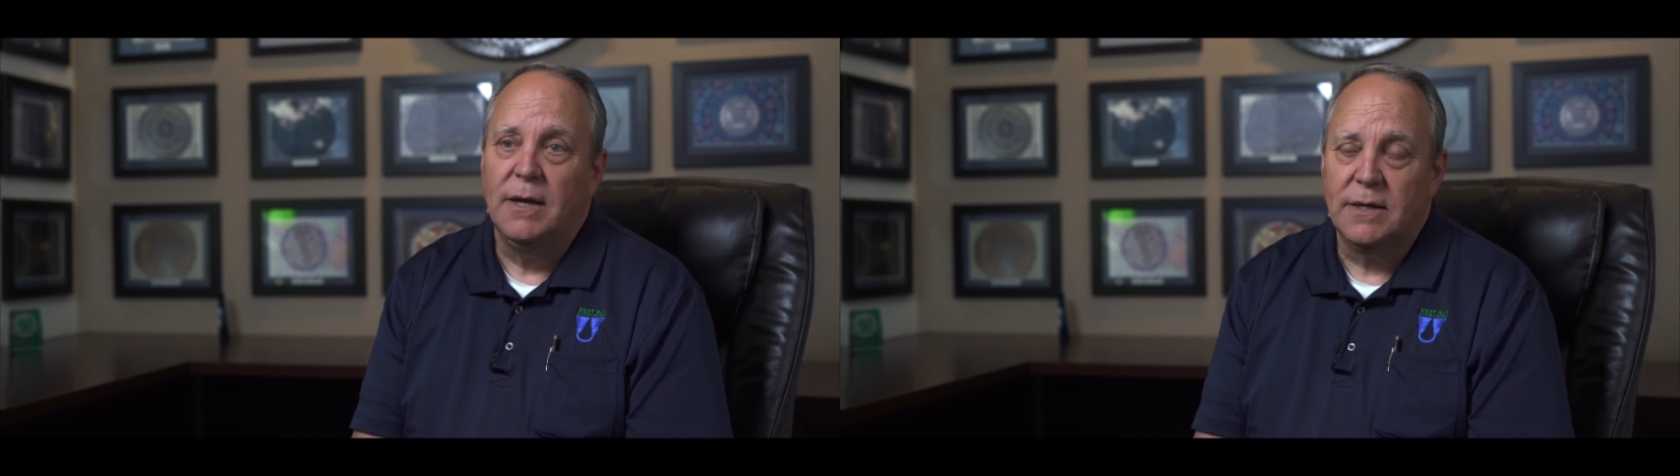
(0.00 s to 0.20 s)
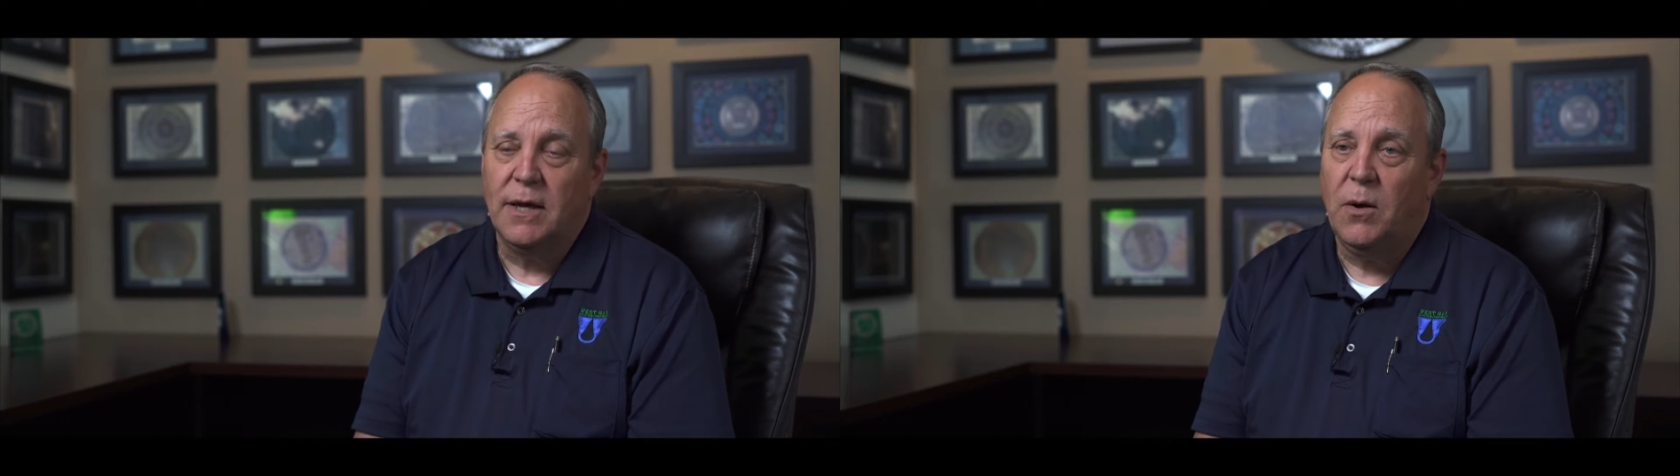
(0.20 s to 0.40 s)

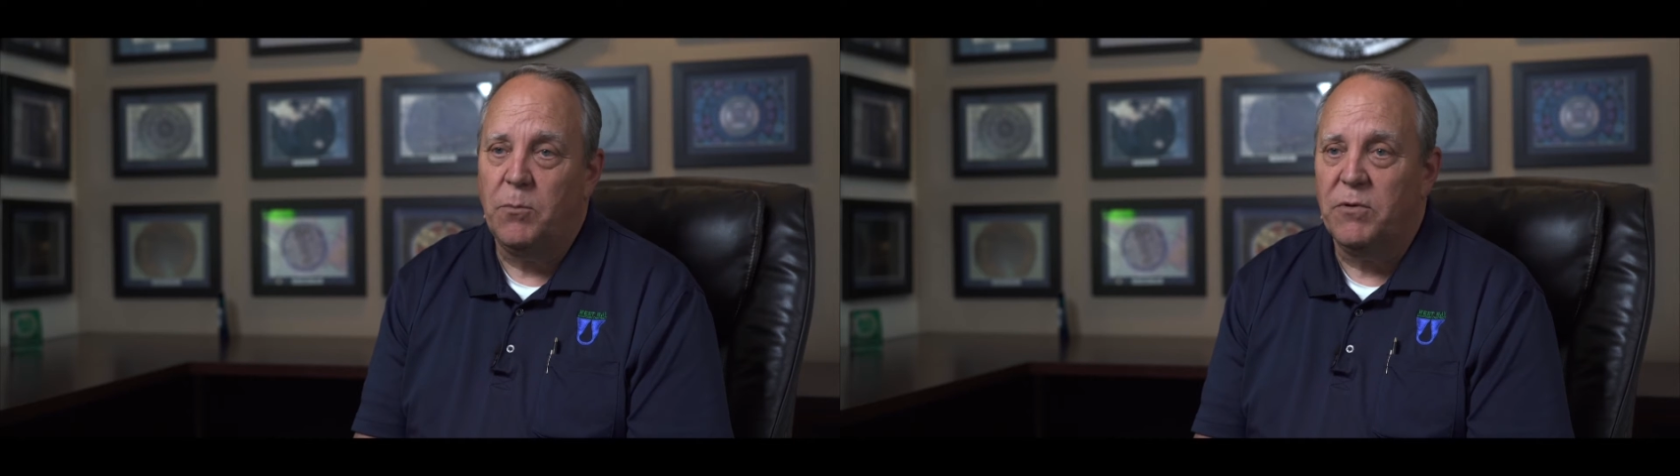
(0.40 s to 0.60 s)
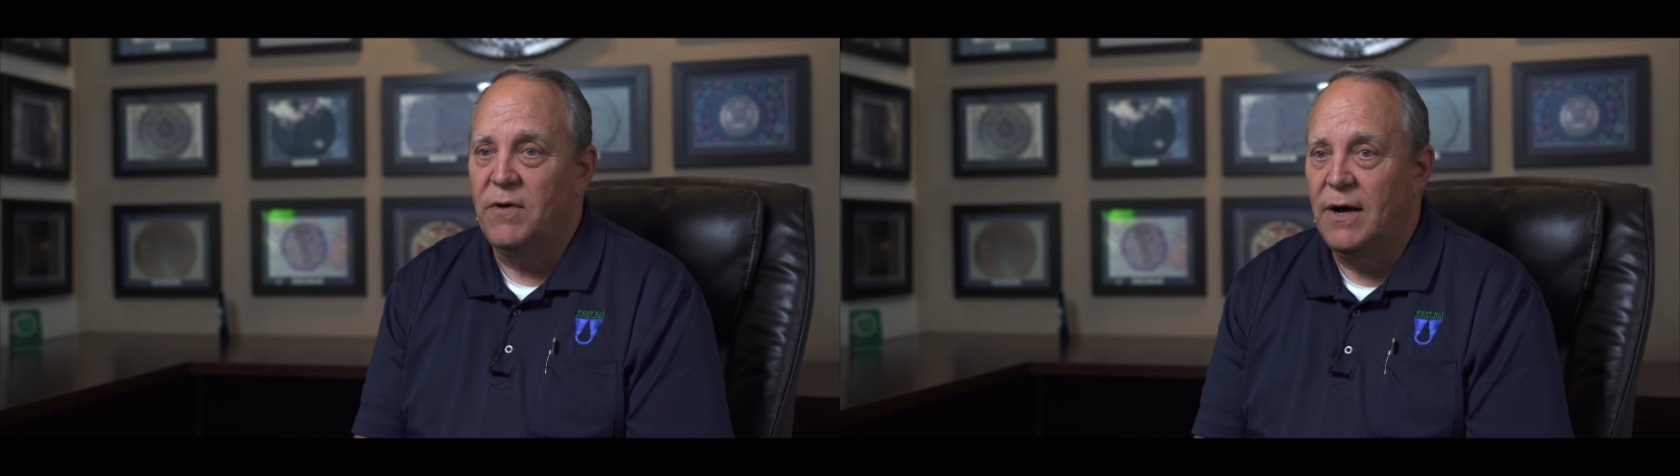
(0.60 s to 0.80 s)
to
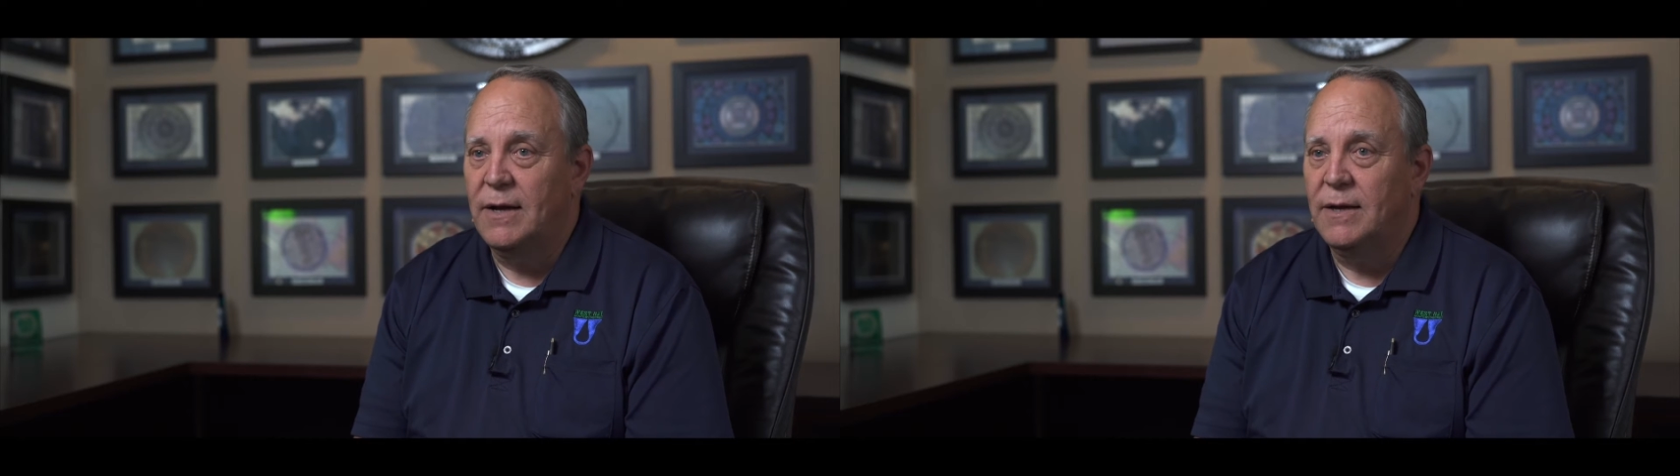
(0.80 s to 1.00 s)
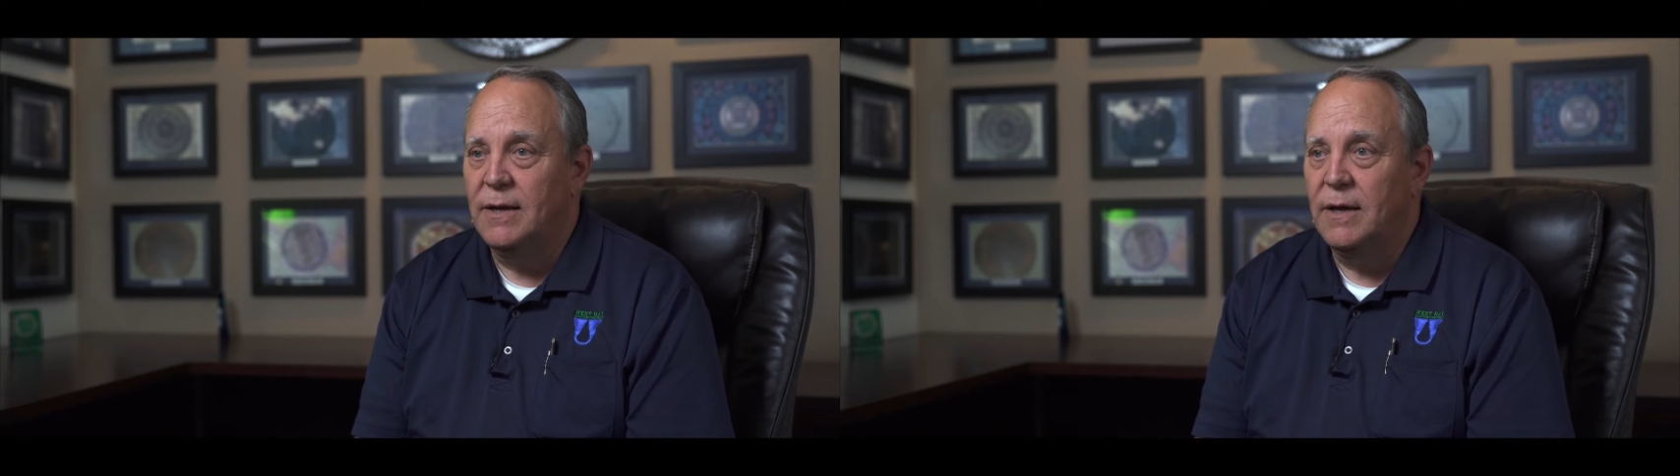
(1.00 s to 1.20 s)
help
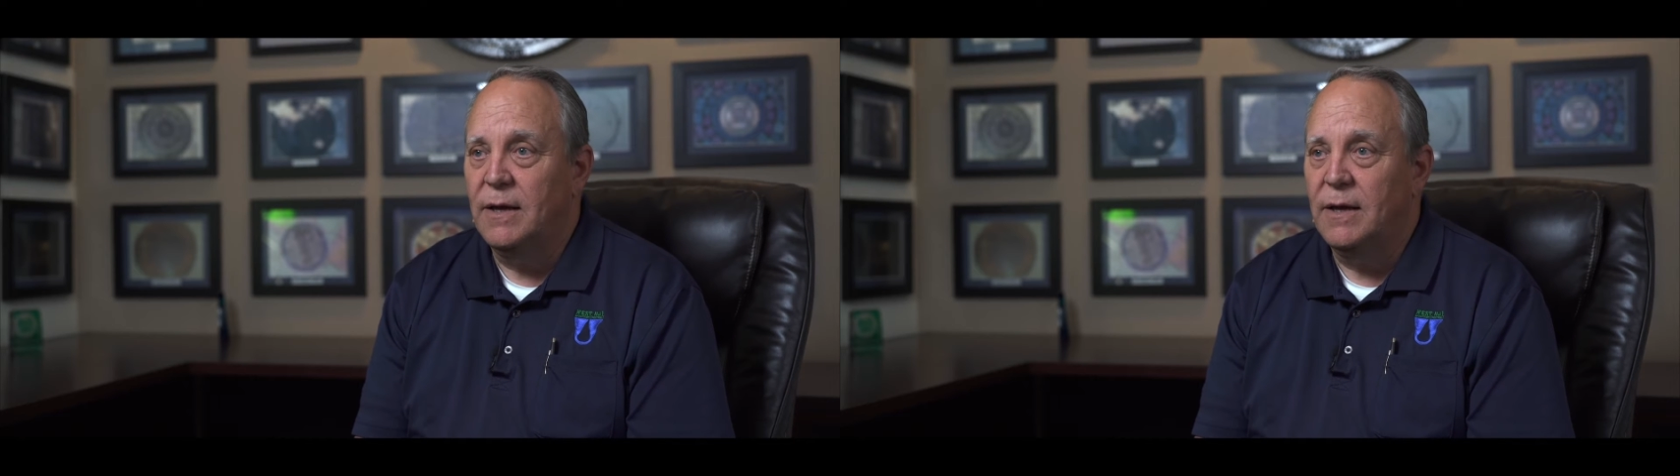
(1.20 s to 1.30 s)
provide